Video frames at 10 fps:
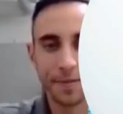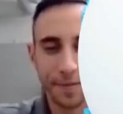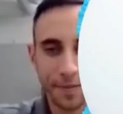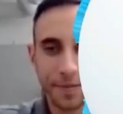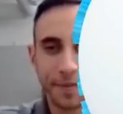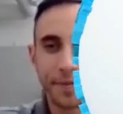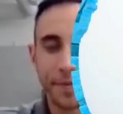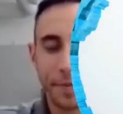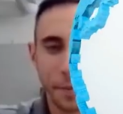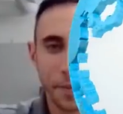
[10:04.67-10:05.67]

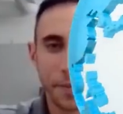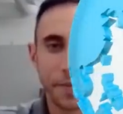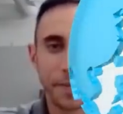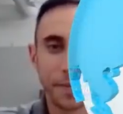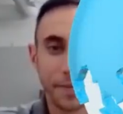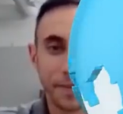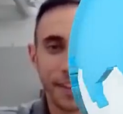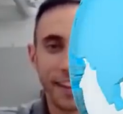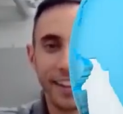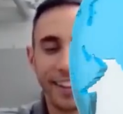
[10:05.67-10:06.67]

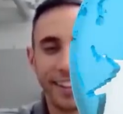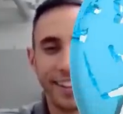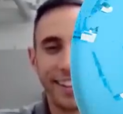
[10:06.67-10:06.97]
(silent)